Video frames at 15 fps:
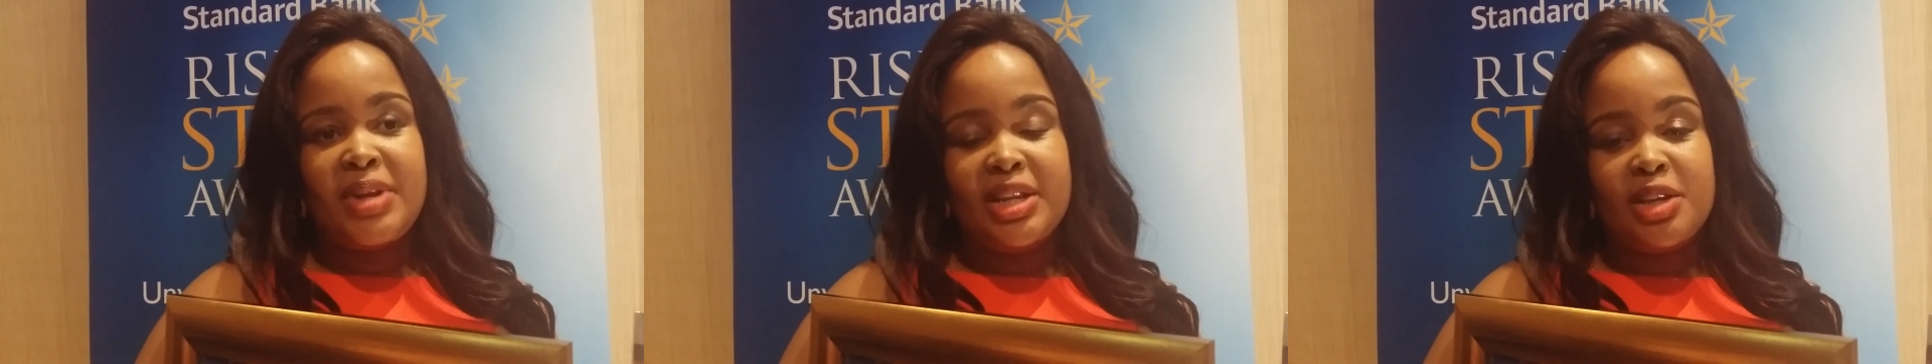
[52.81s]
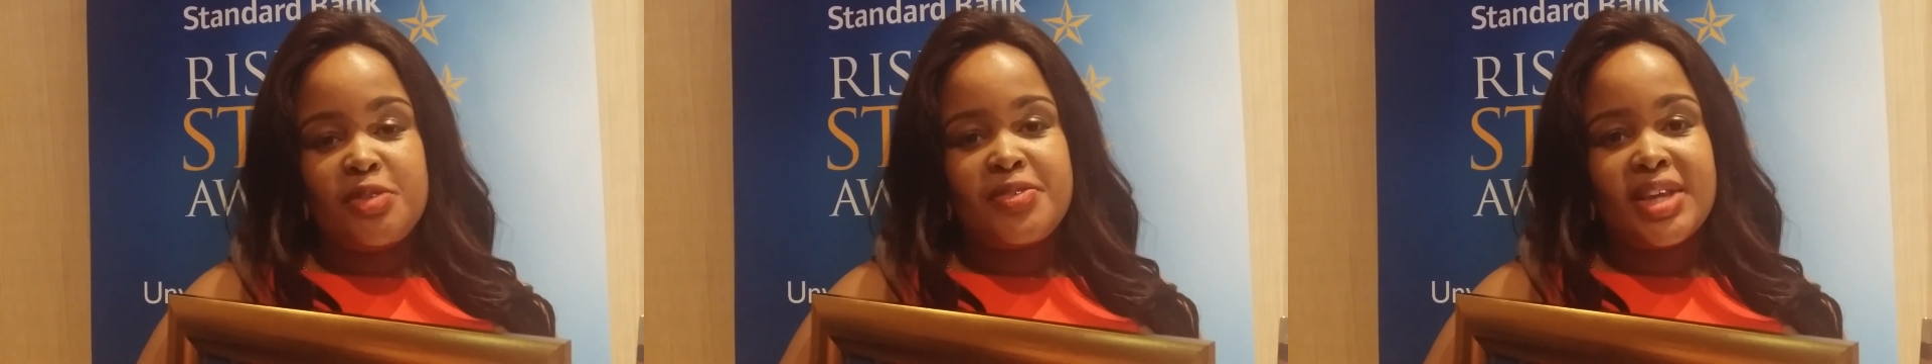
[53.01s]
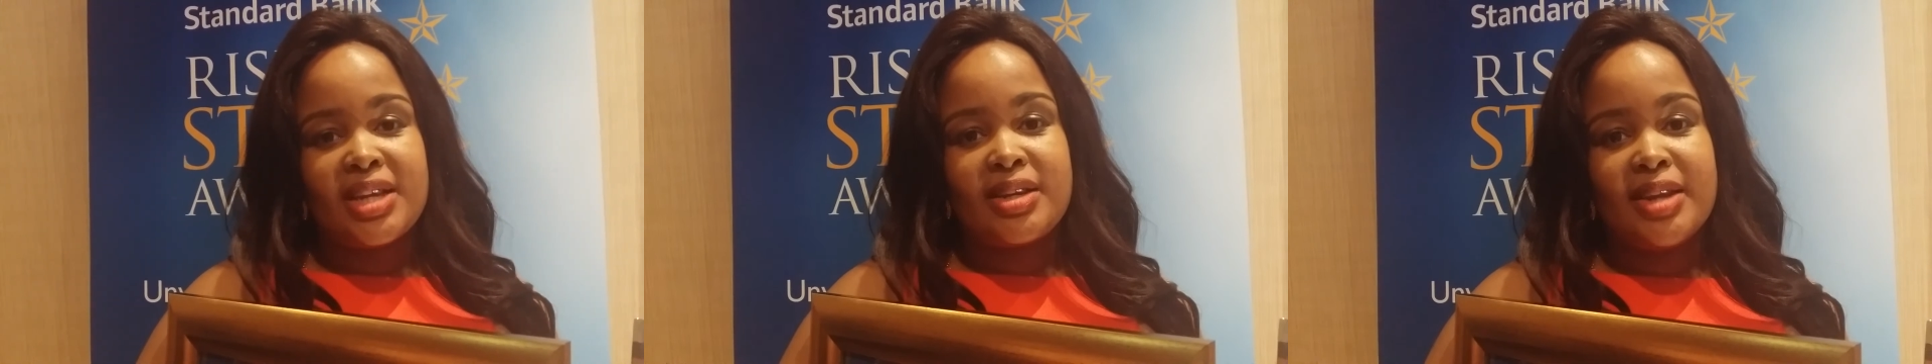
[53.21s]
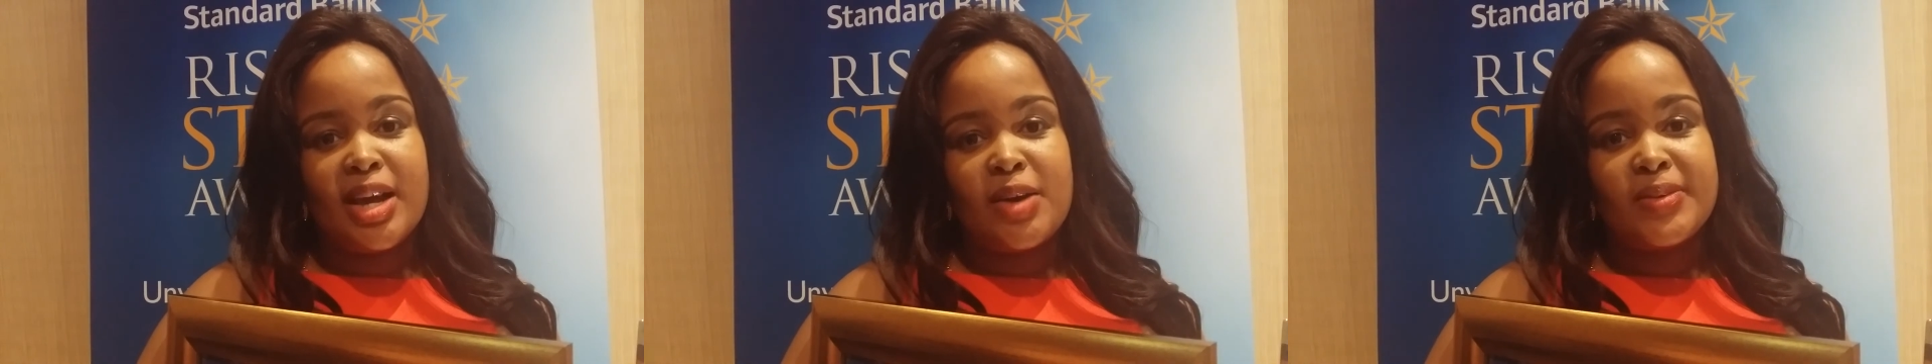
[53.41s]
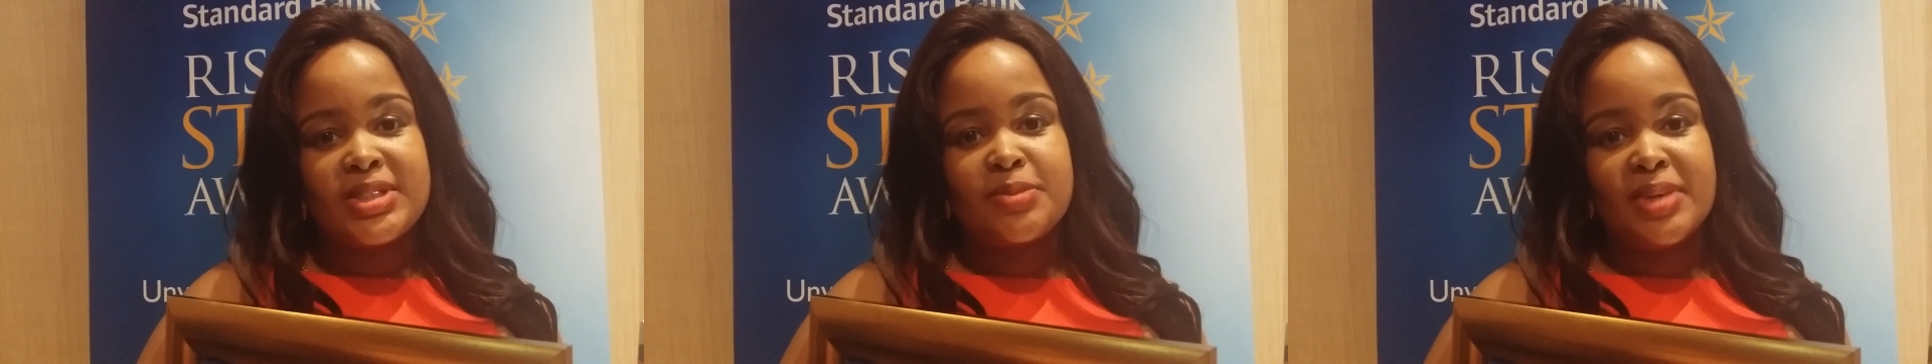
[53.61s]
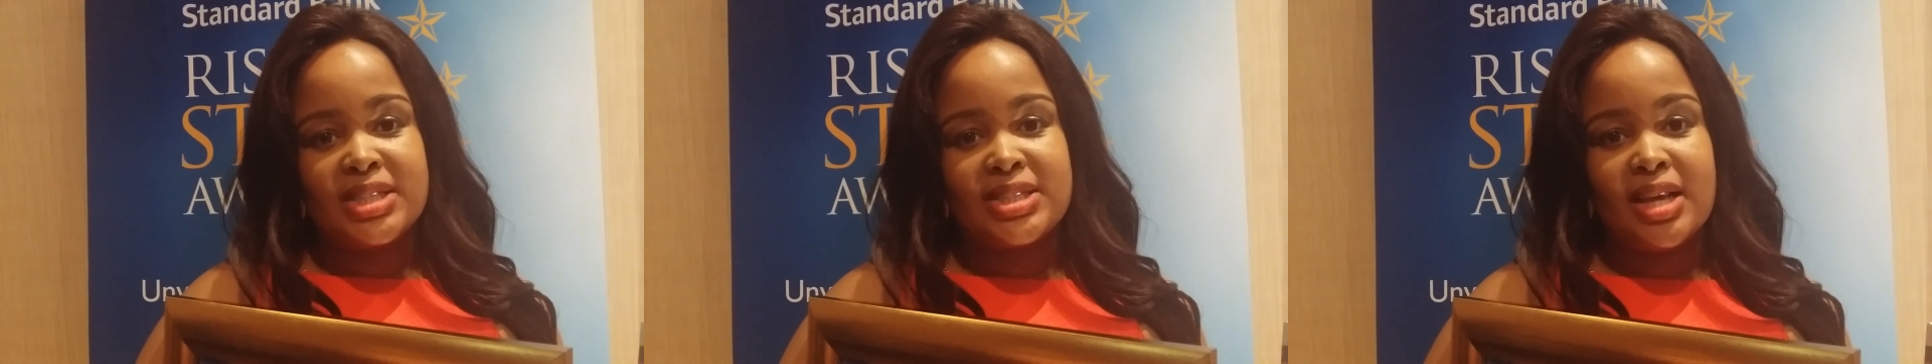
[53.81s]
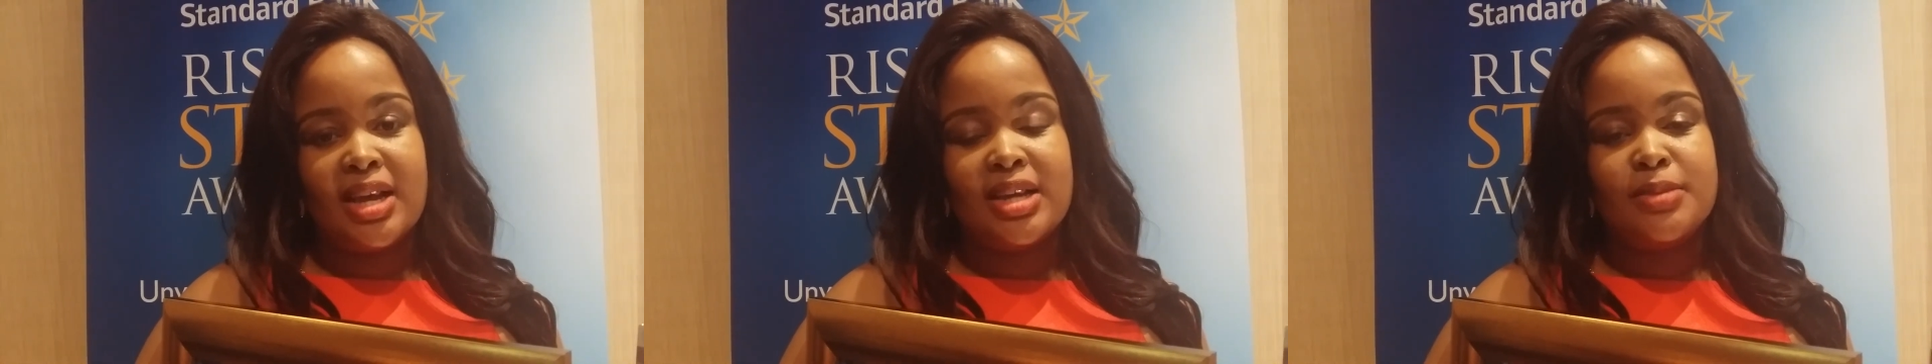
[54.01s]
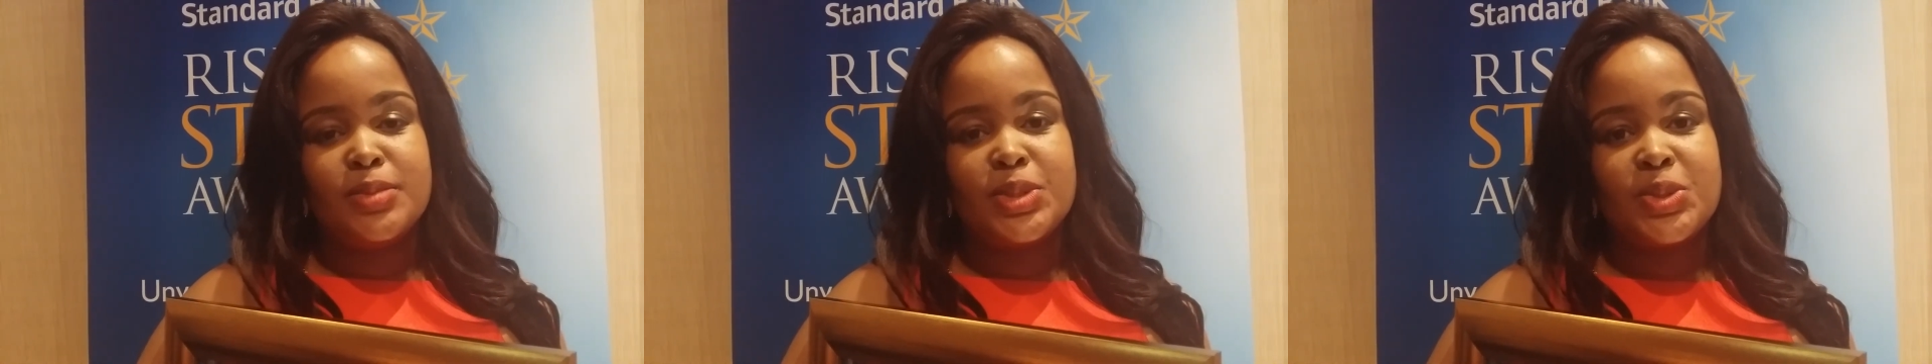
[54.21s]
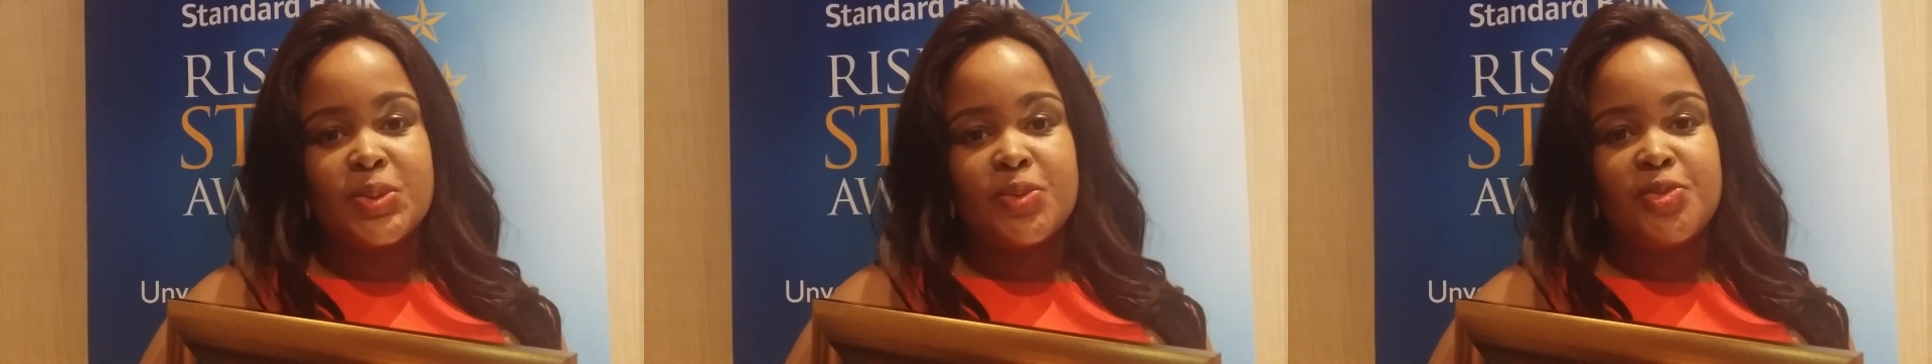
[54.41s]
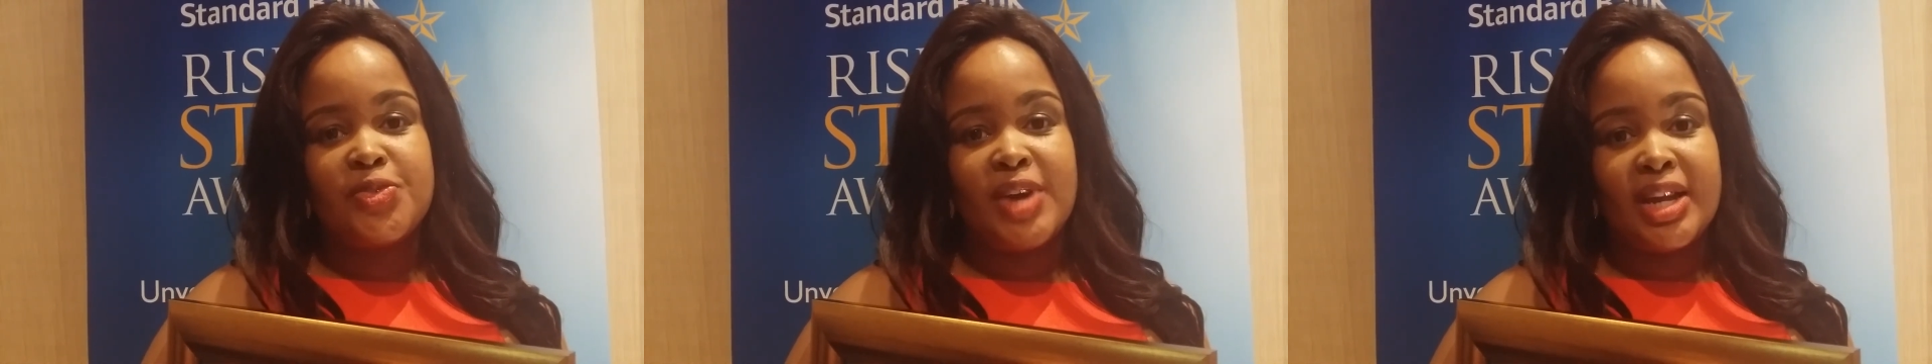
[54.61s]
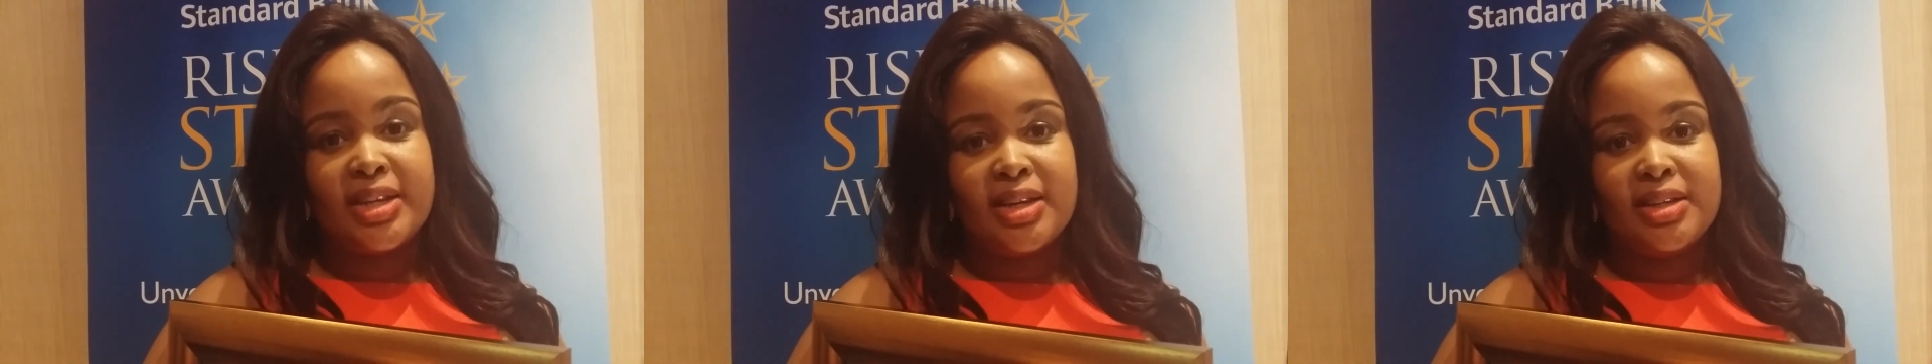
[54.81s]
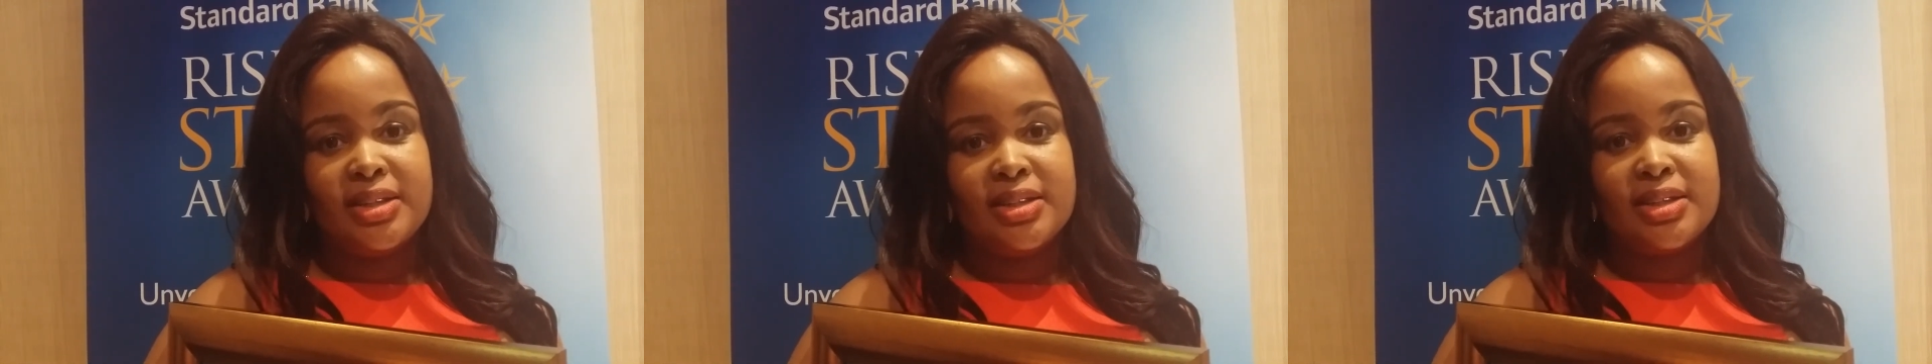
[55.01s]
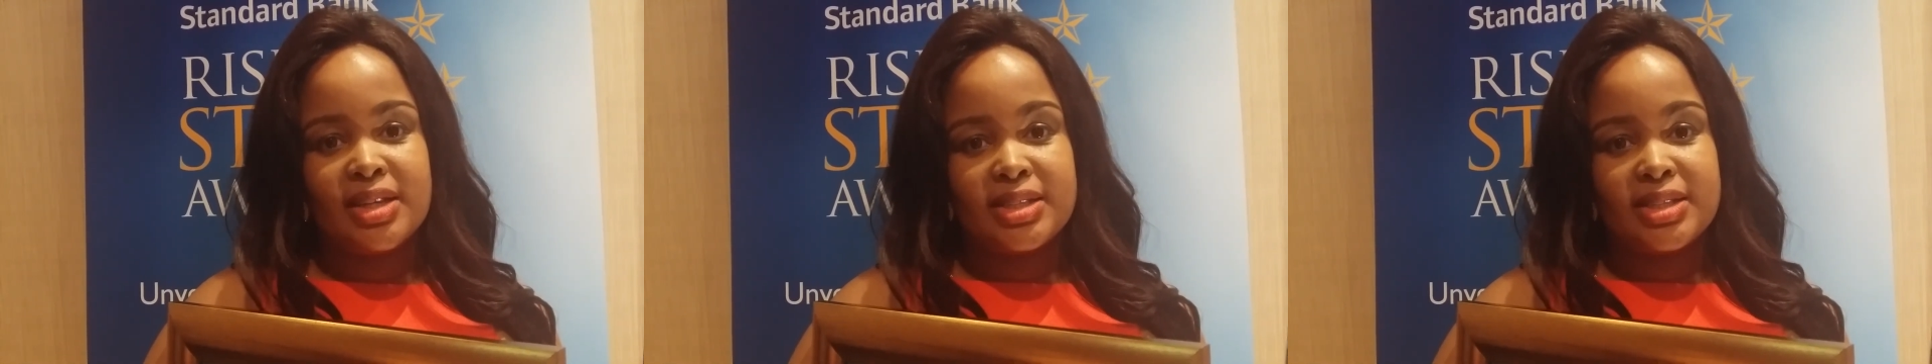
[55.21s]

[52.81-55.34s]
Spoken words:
believe that now is my time to finally